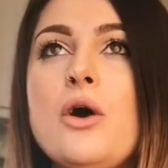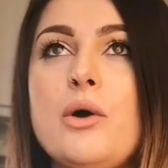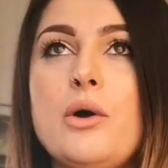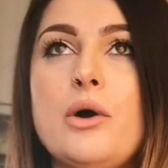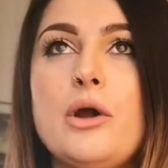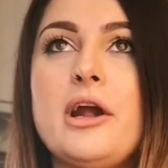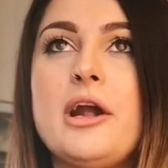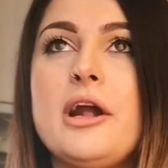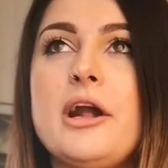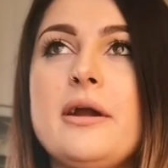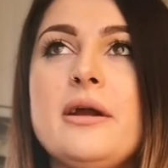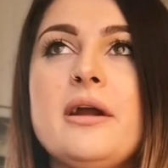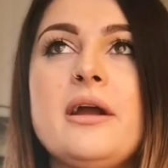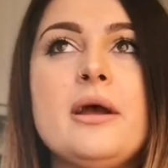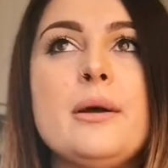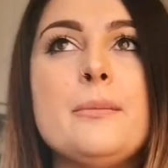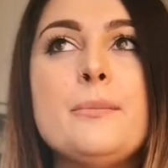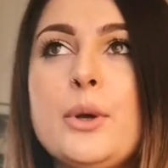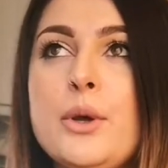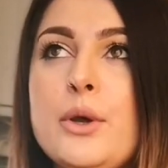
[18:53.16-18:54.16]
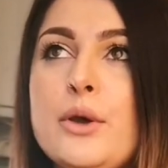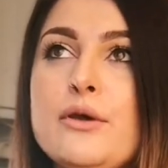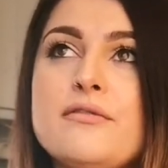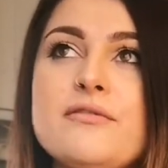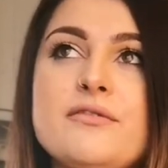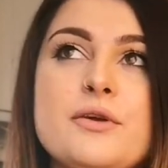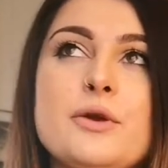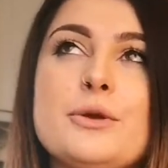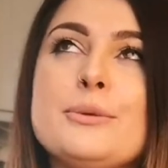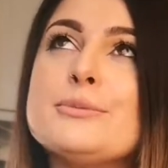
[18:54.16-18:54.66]
or
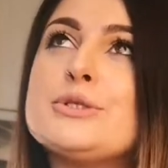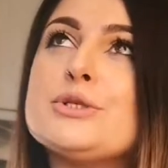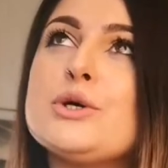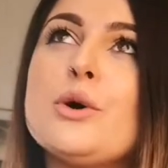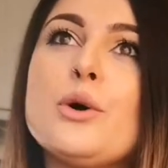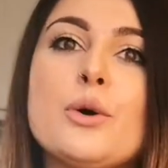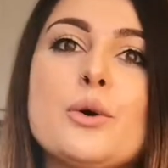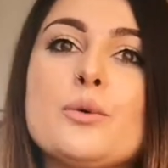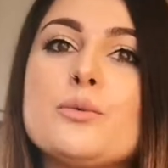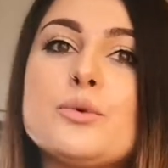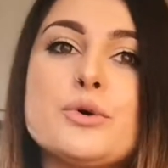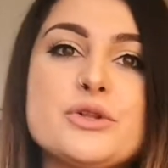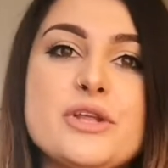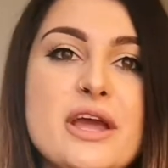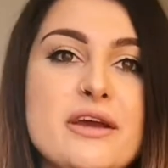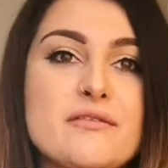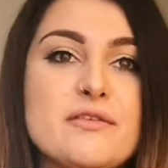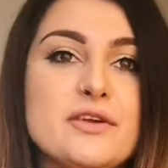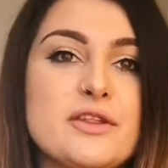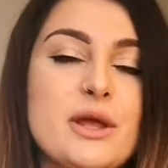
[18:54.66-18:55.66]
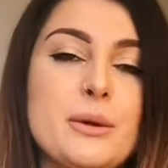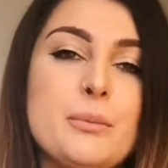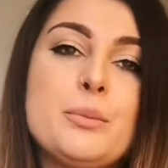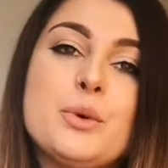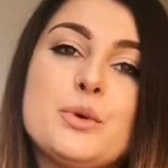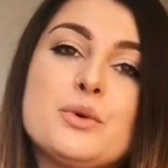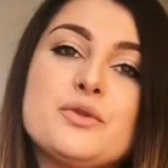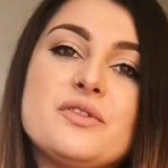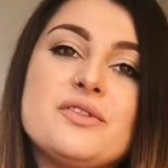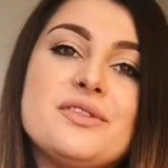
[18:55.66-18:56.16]
perfumes or whatever they
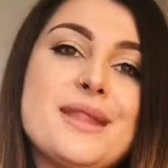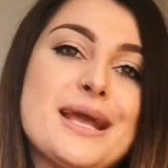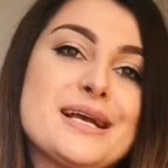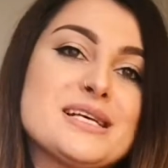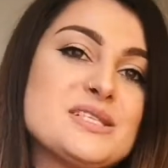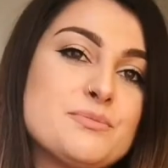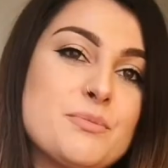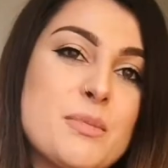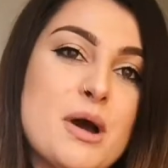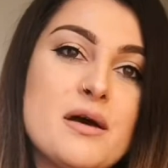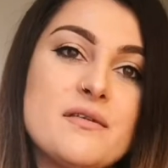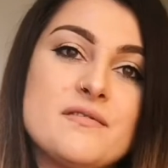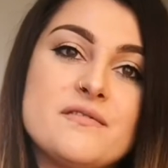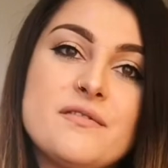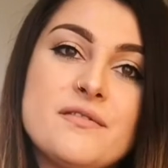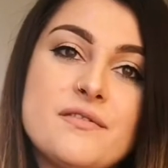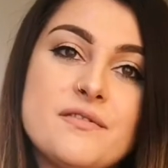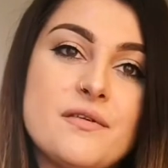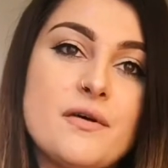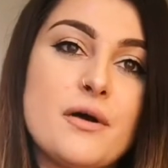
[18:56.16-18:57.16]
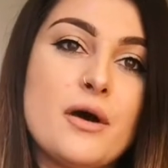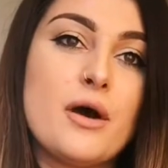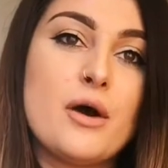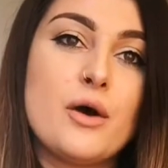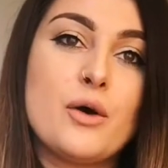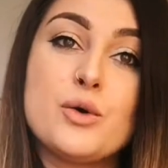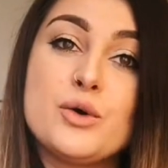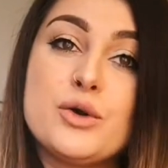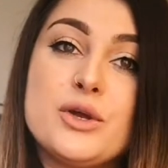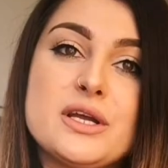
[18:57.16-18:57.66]
put next month
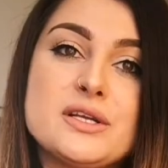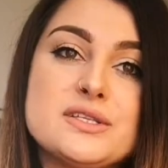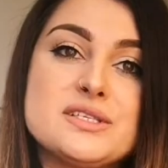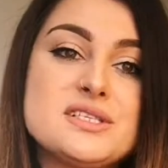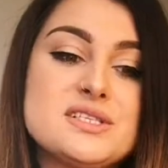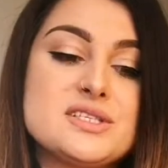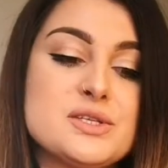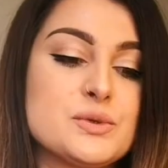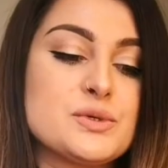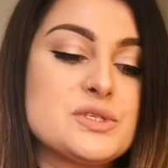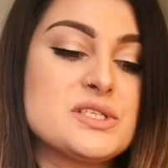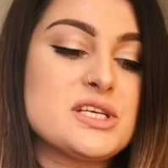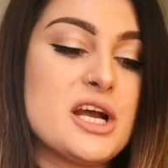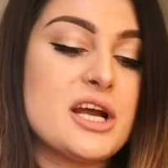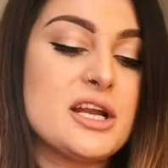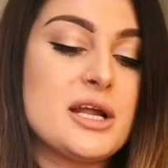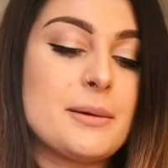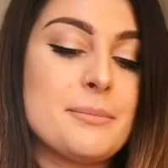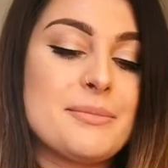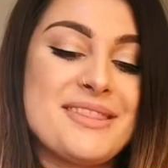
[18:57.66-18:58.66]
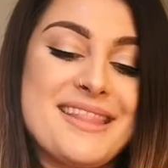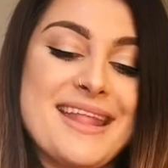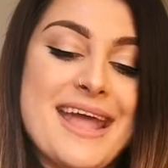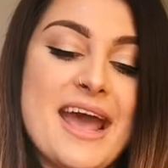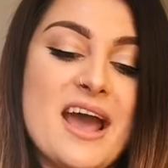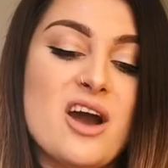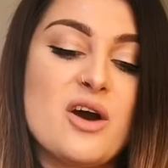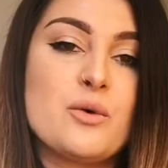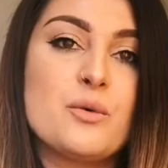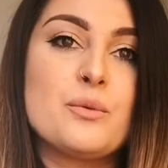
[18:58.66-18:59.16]
uh, or you can still sign up
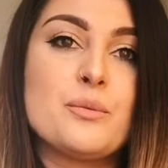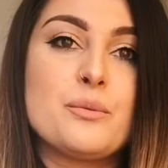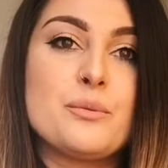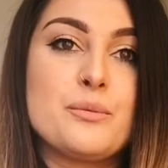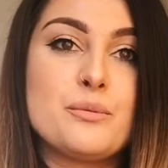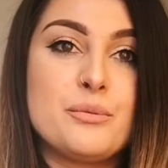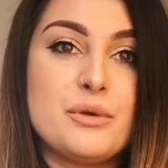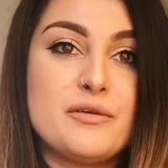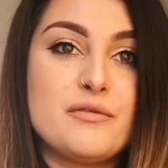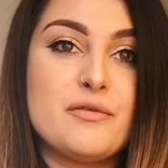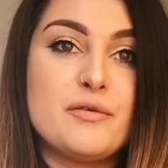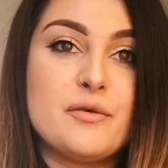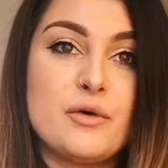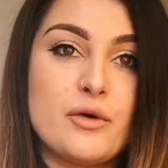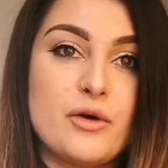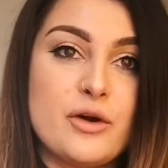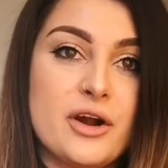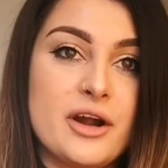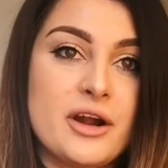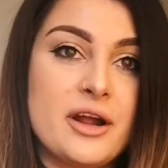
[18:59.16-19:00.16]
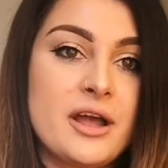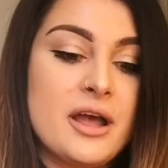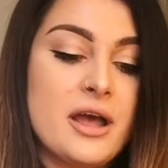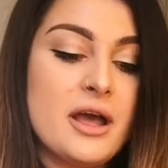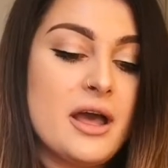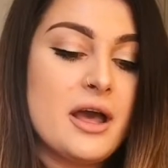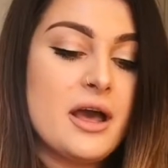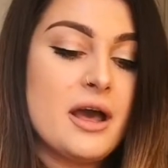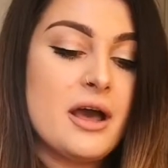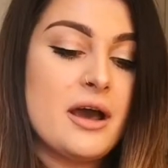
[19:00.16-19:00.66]
now before
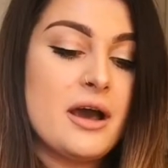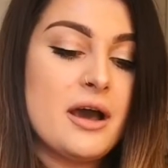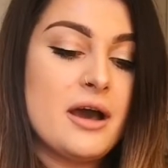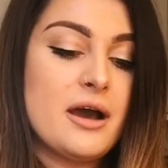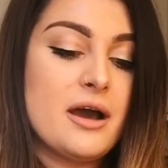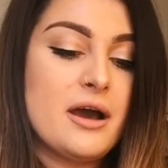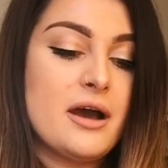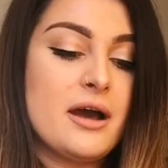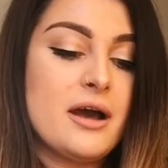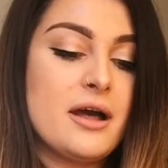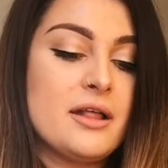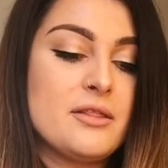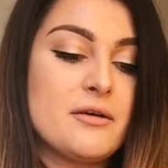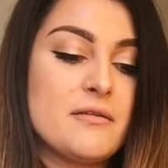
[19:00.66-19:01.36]
uh,